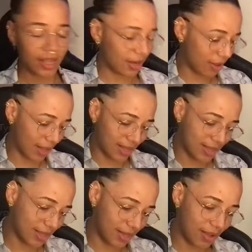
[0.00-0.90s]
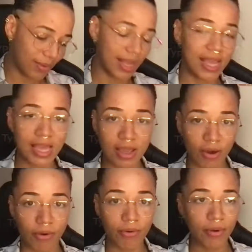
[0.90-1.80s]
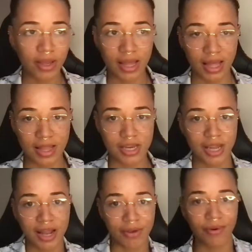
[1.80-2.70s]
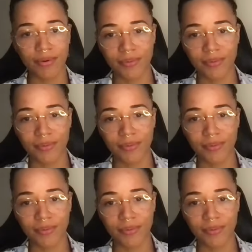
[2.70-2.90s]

you know, like this is the thing with the ego and the shadow.